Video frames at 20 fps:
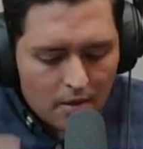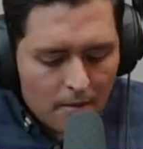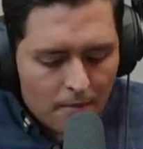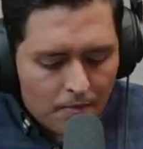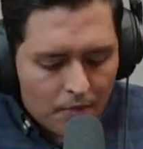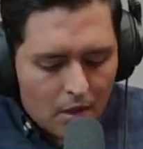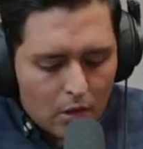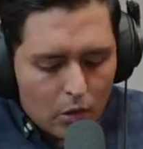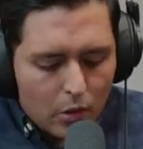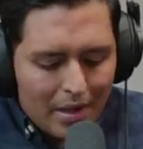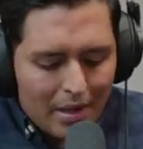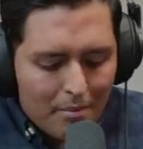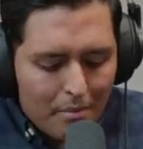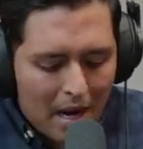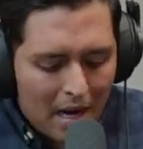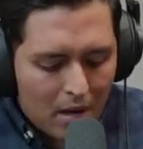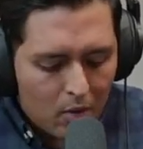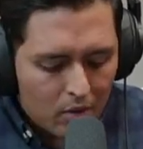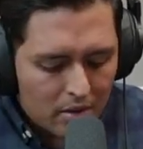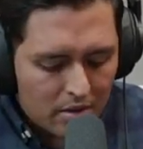looking
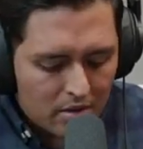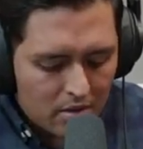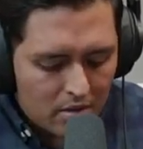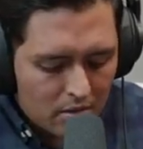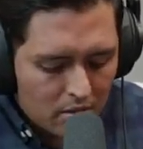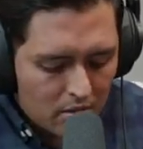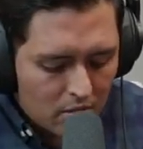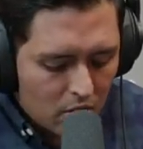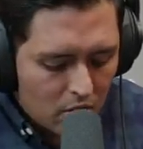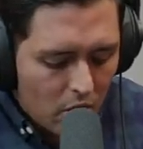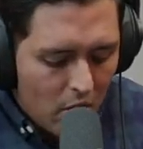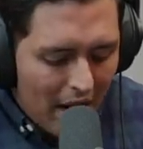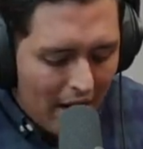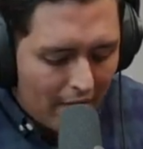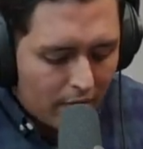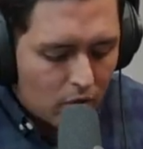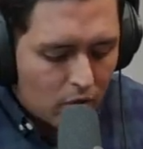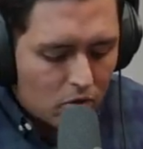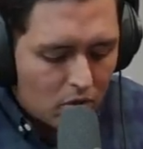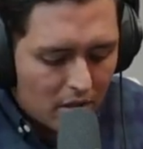backwards. So you have
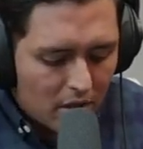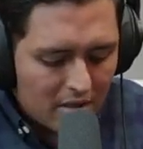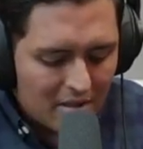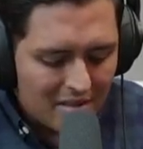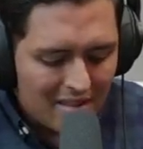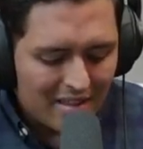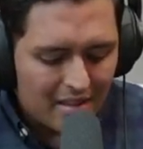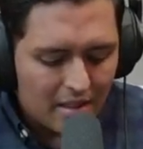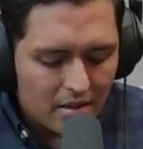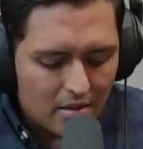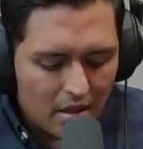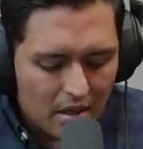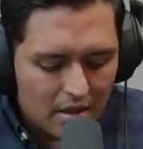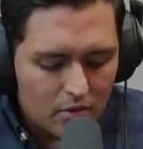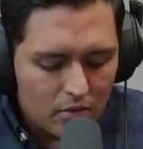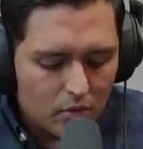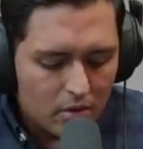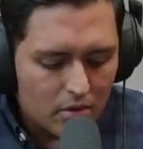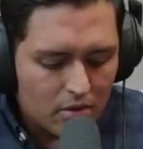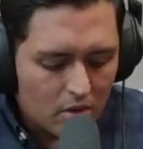to trust that the dots
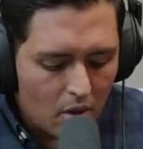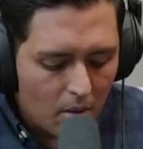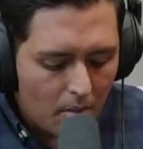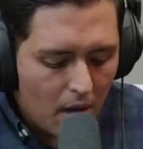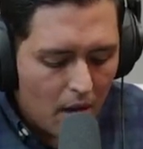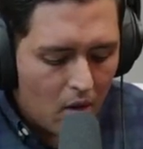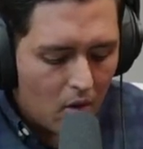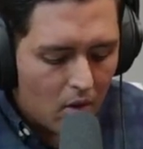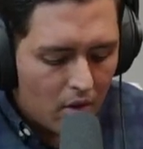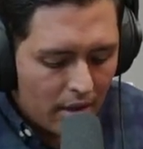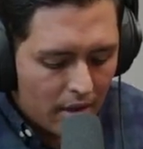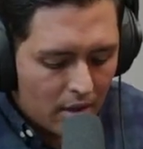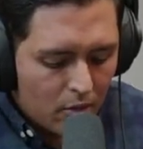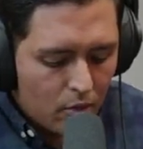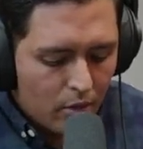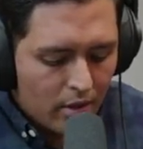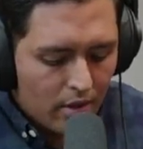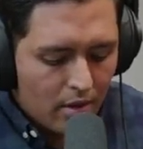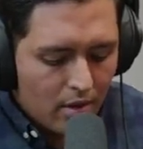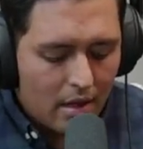will somehow connect
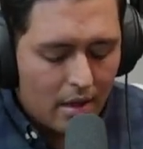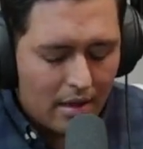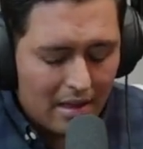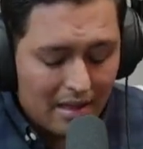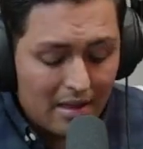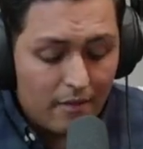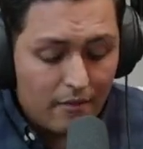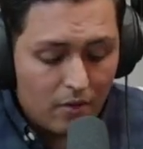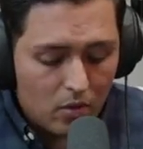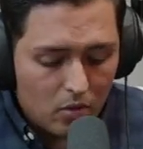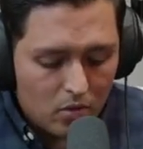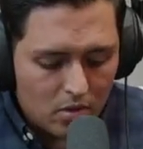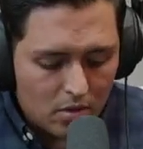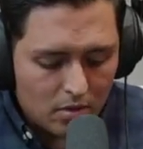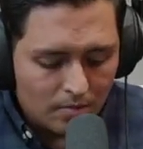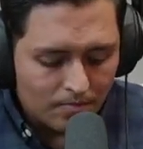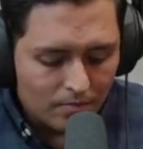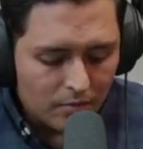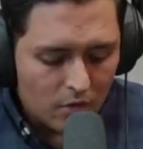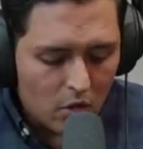with in the future.
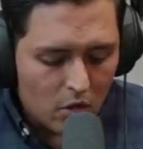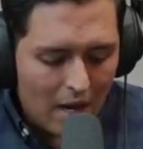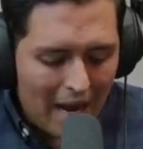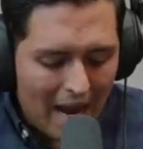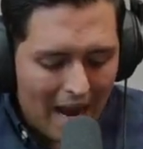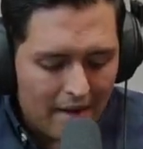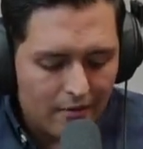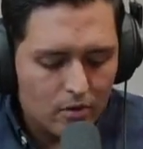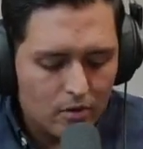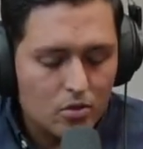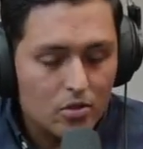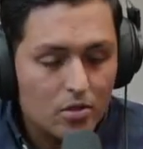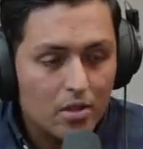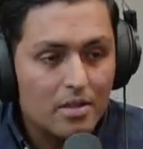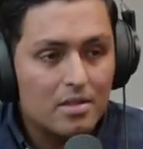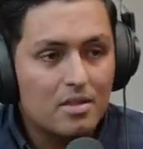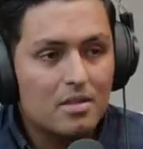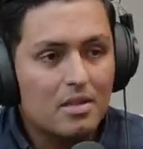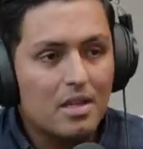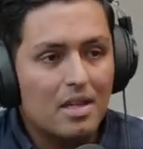You have to
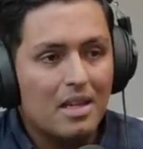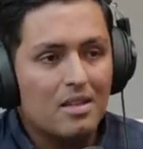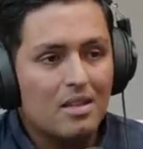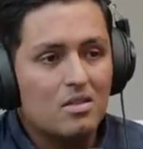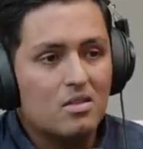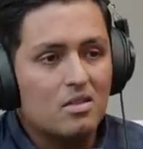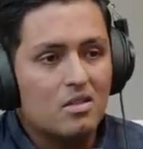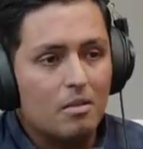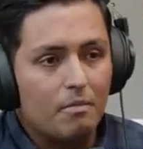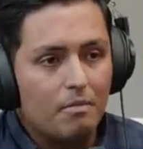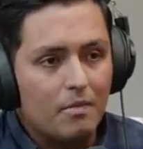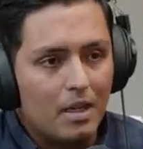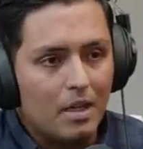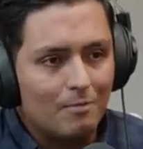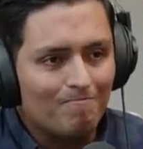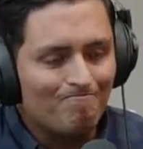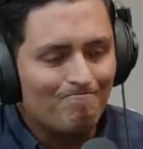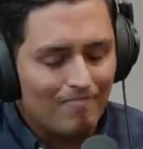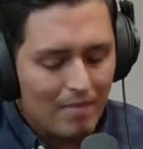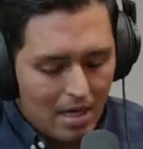trust in something.
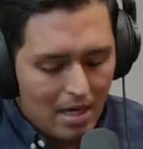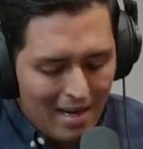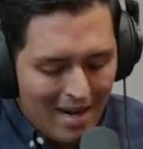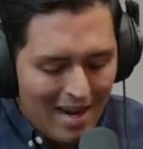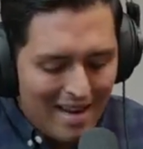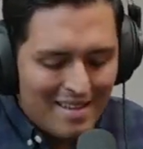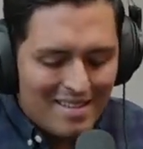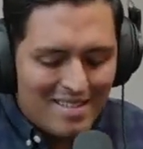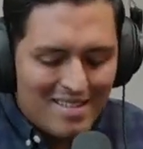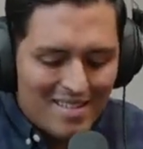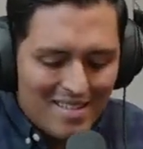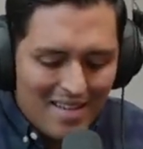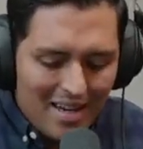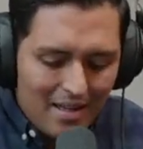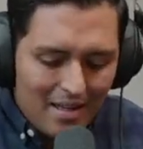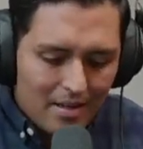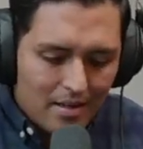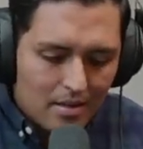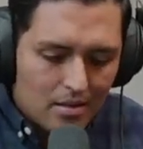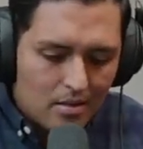And I
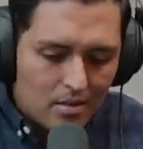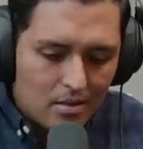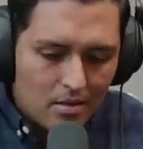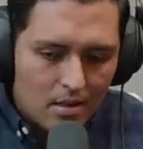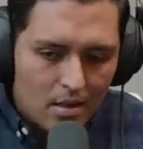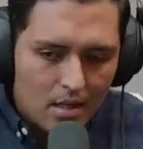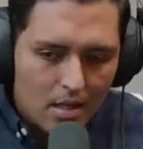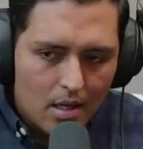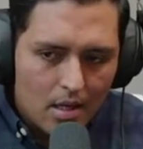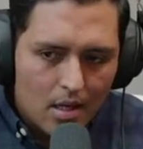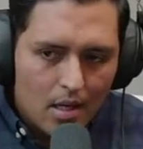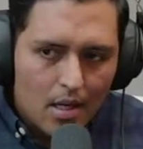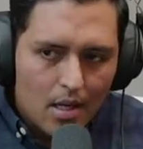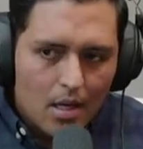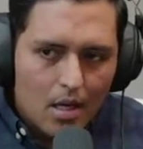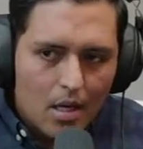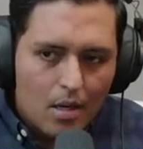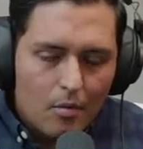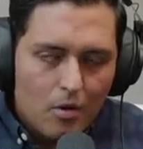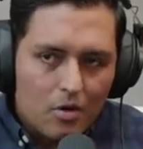say this
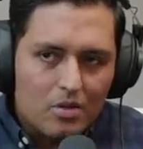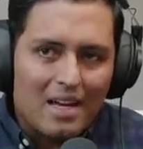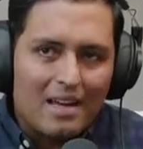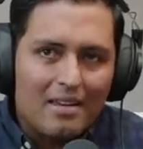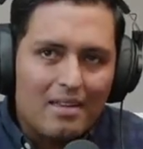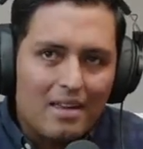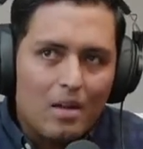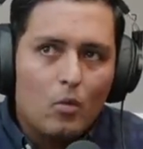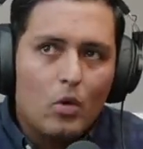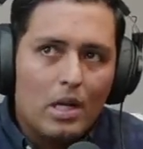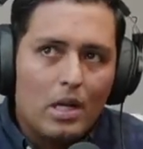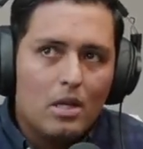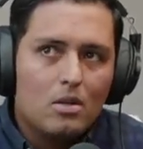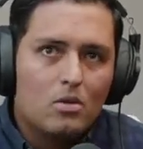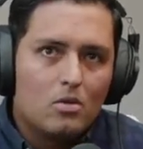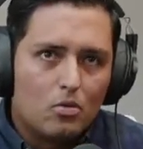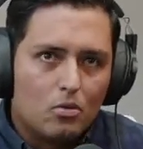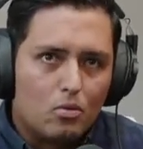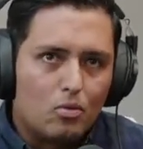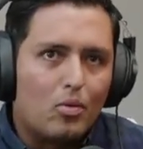because I think we need
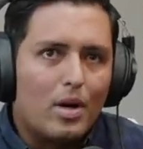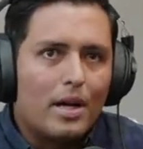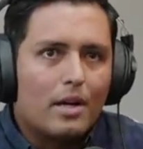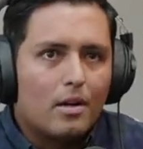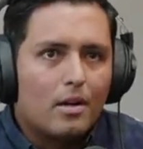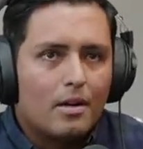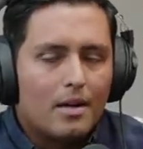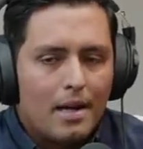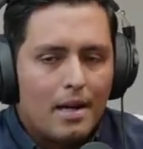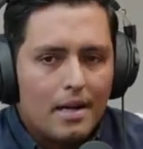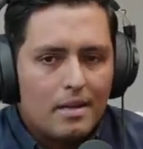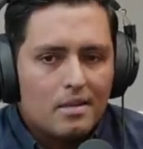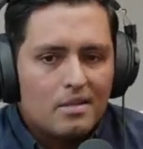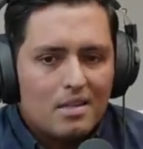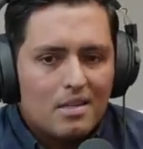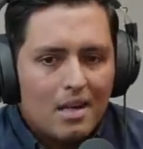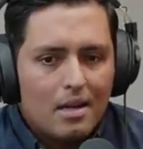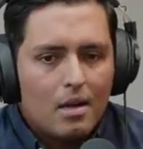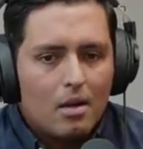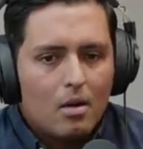to recognize
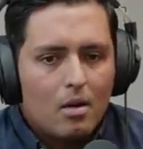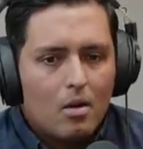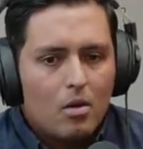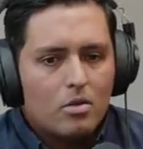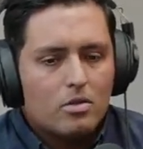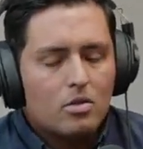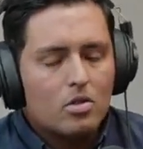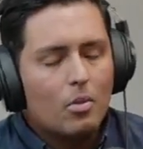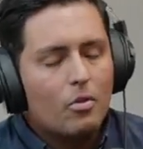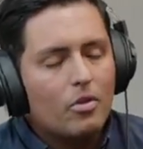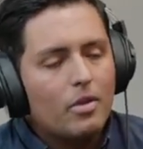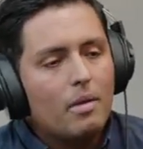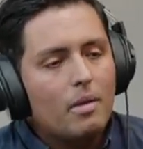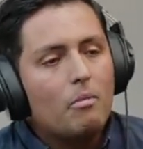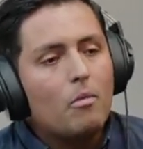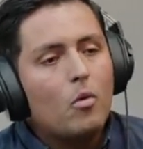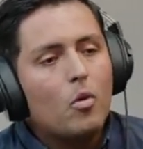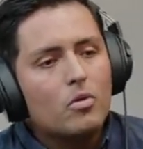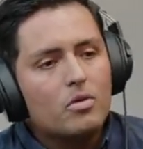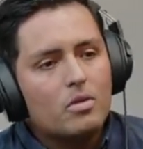that some of the
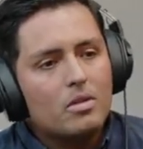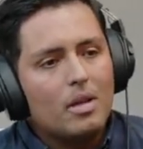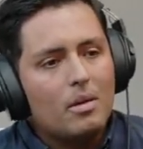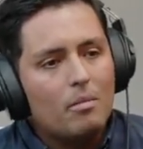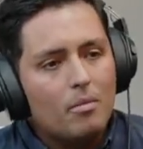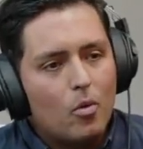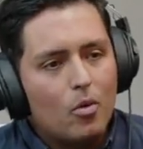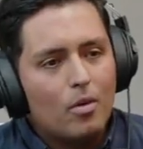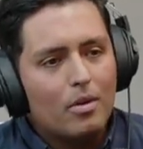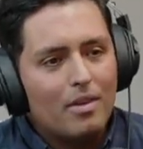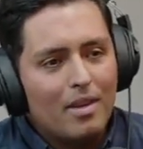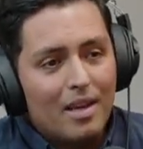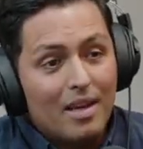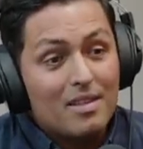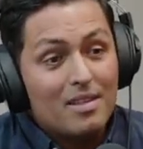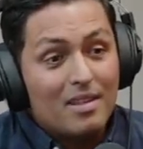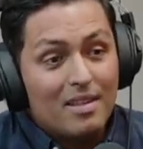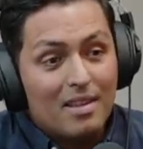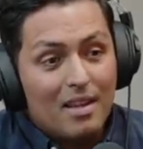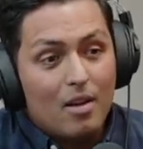most important
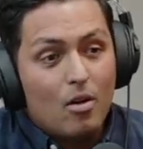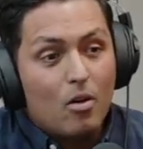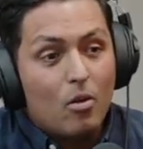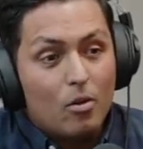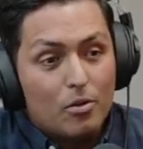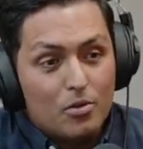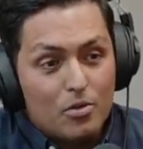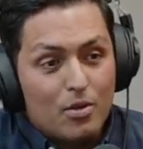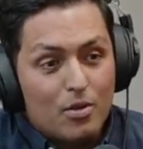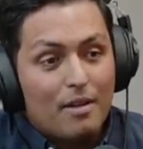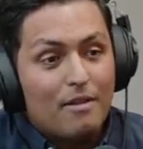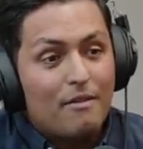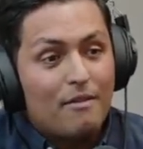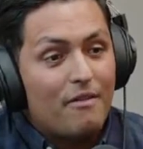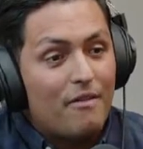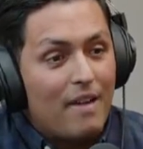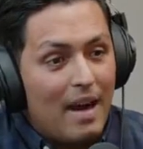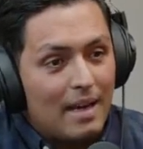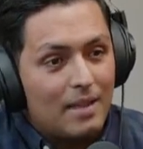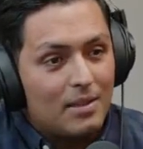things in the culture at
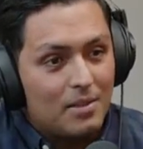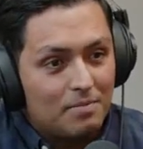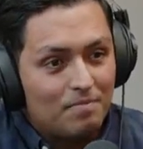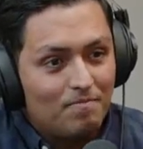Factum